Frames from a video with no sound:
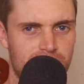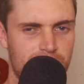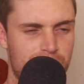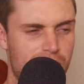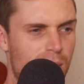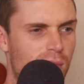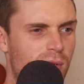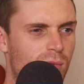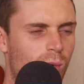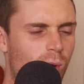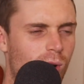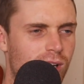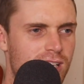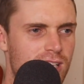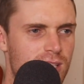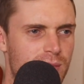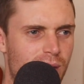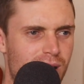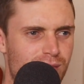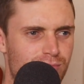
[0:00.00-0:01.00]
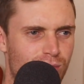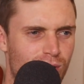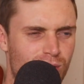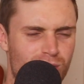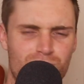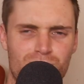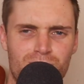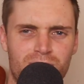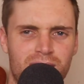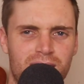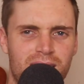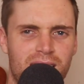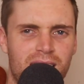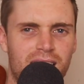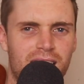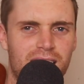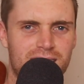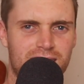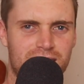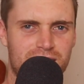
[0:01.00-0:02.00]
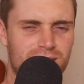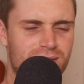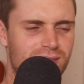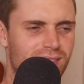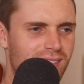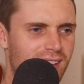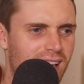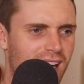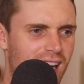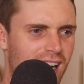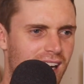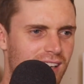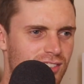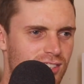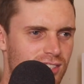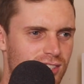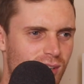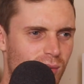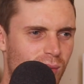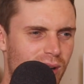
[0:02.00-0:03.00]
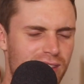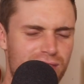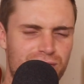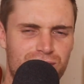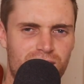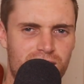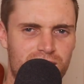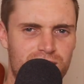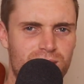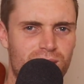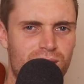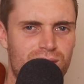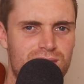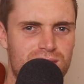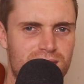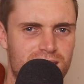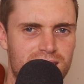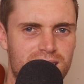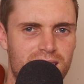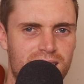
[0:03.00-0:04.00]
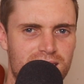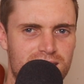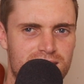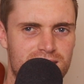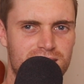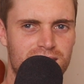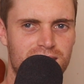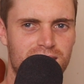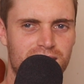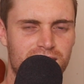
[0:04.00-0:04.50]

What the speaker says: People walk into my room and like and just go, "Why the fuck do you have CDs?"